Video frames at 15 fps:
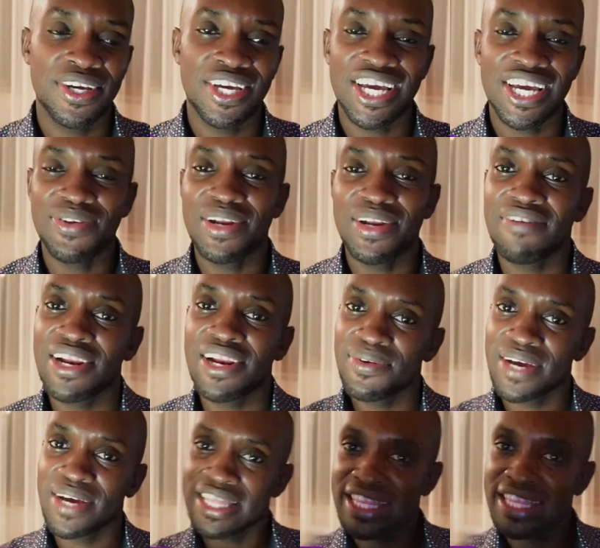never look
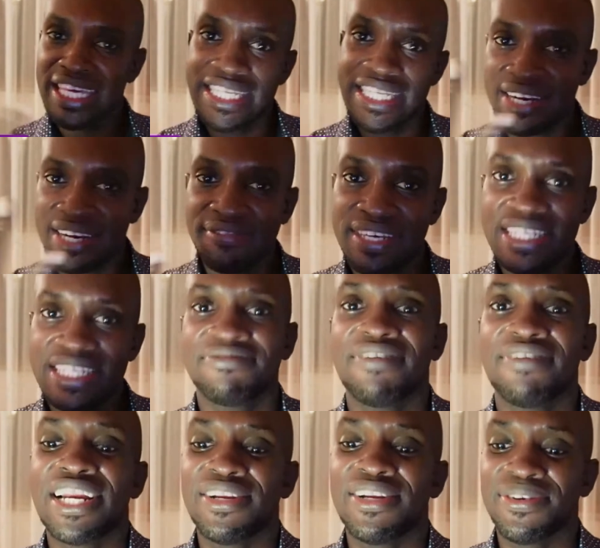at things at face
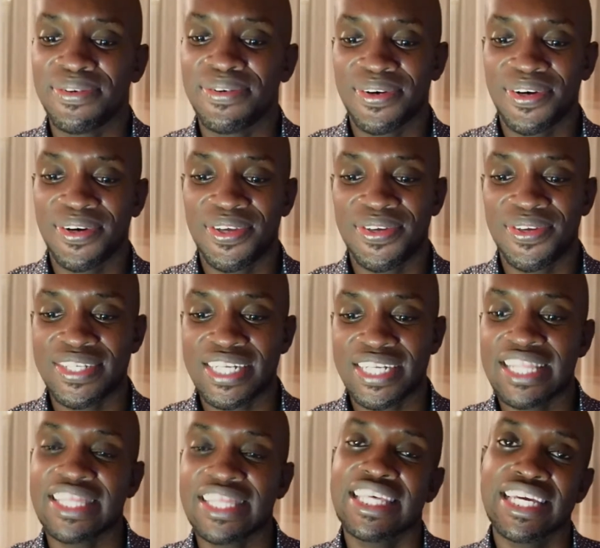value.
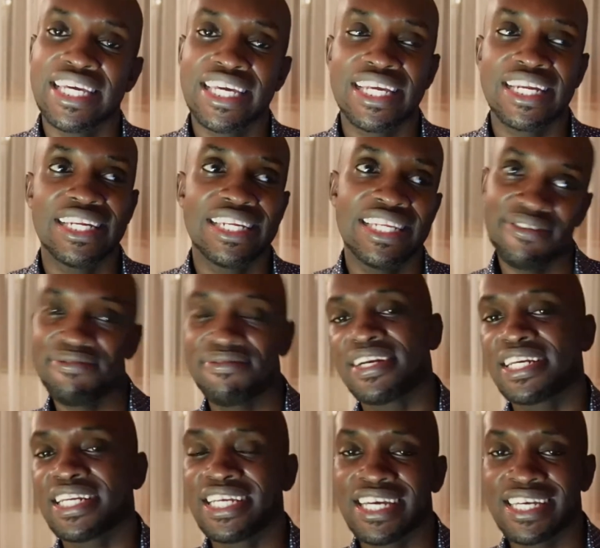Start thinking
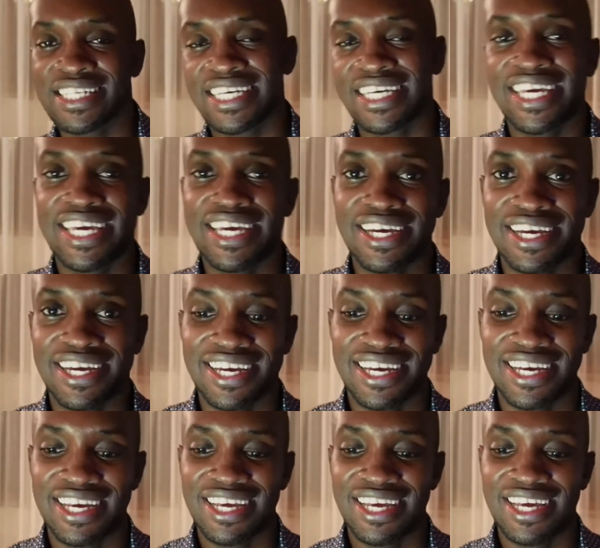differently as a king.
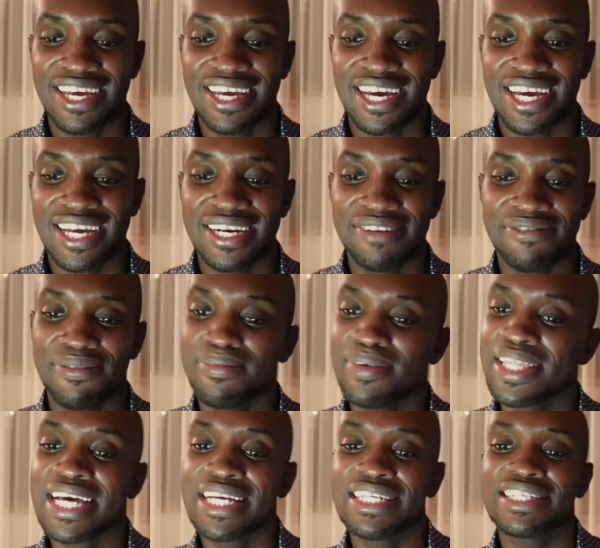And for me,
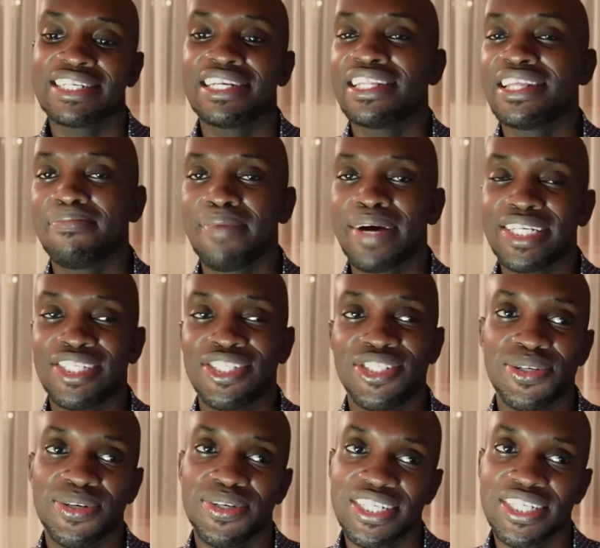that is really the party
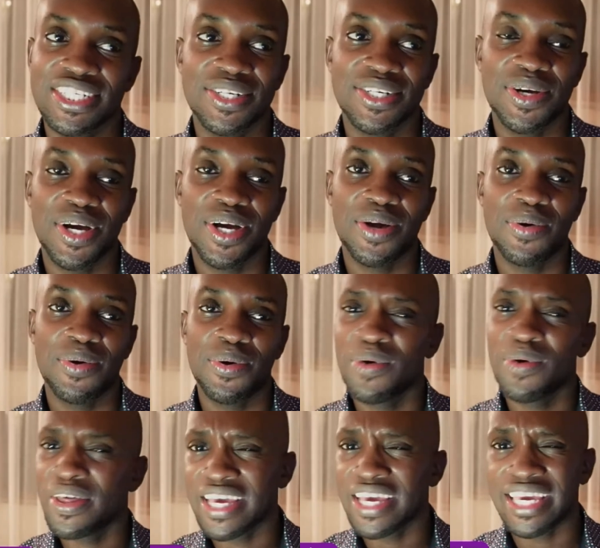shot. Who are
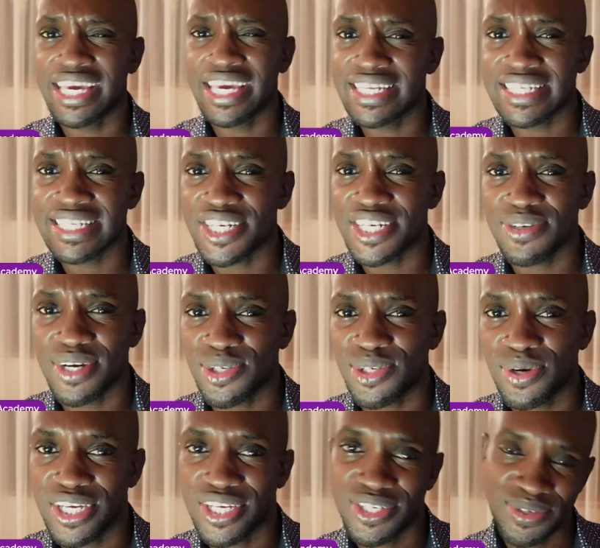the kings that you're
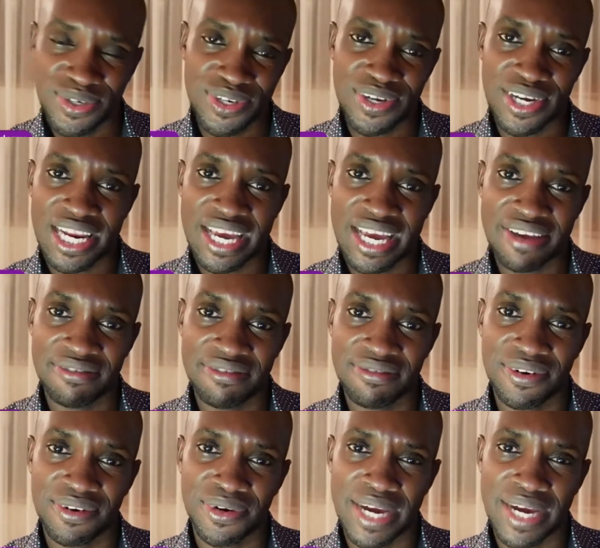talking to in your life
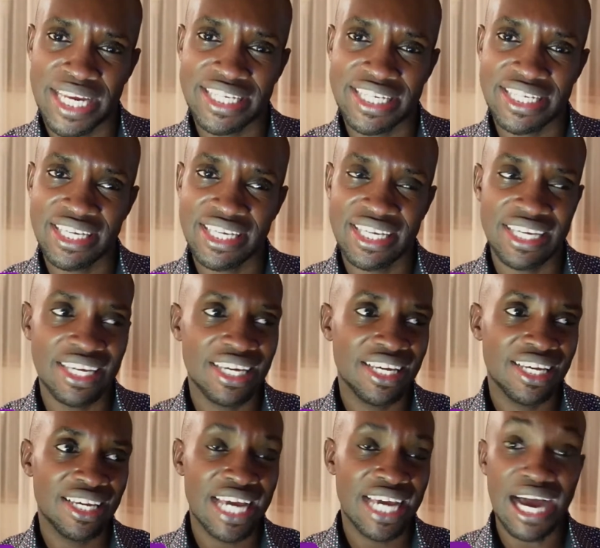on YT,
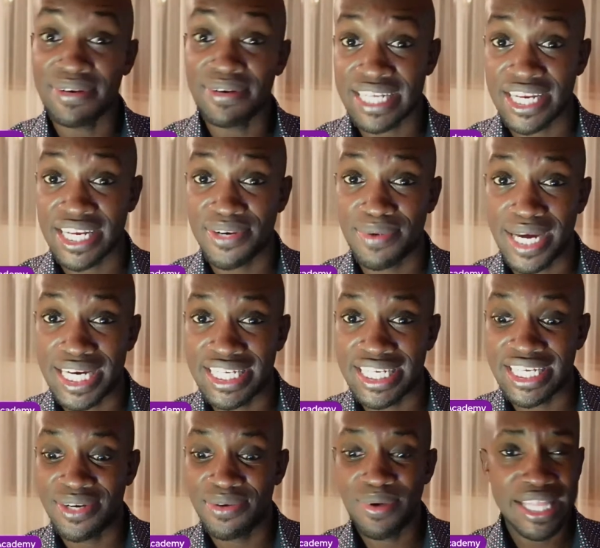outside YT?
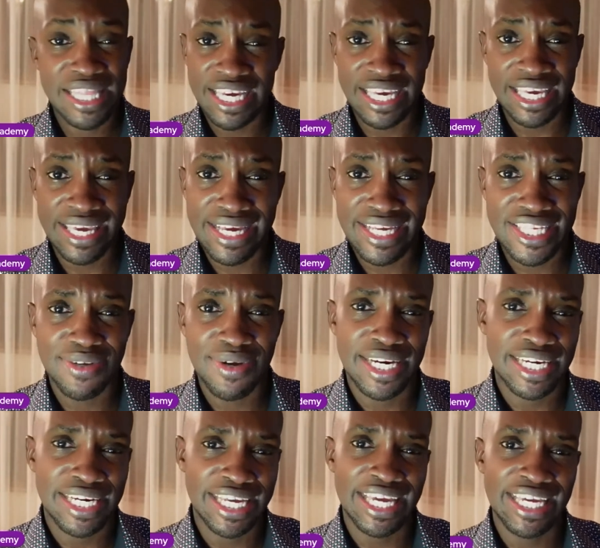Who are the kings you are
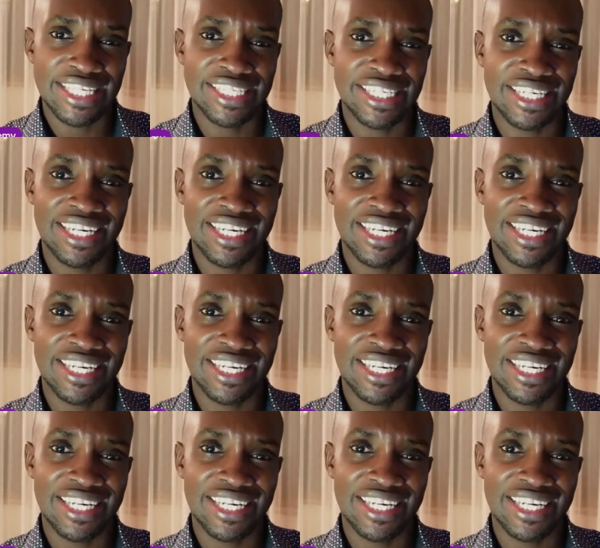engaging?